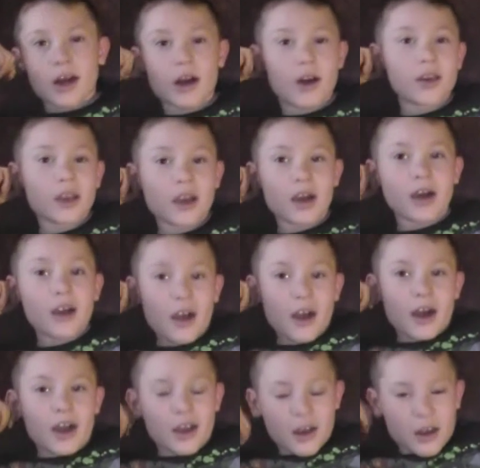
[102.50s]
Oh, yeah.
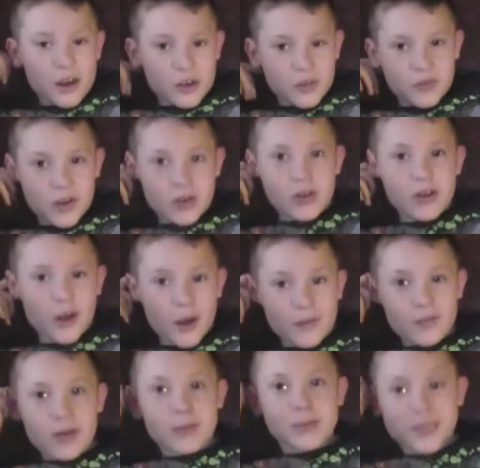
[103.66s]
I got a phone call
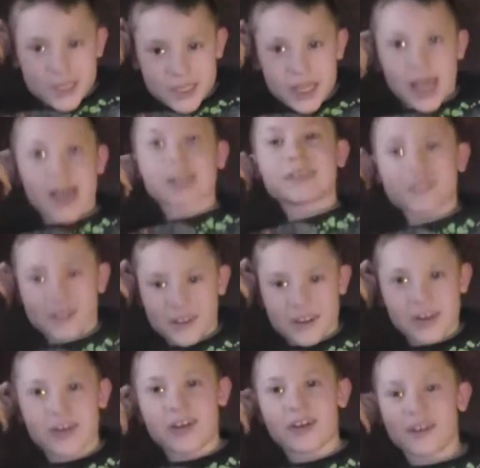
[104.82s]
from Santa
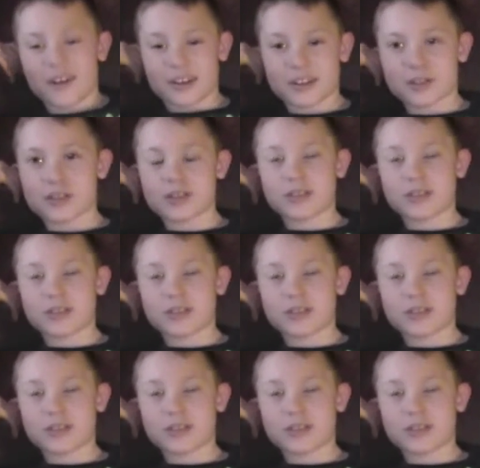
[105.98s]
Claus.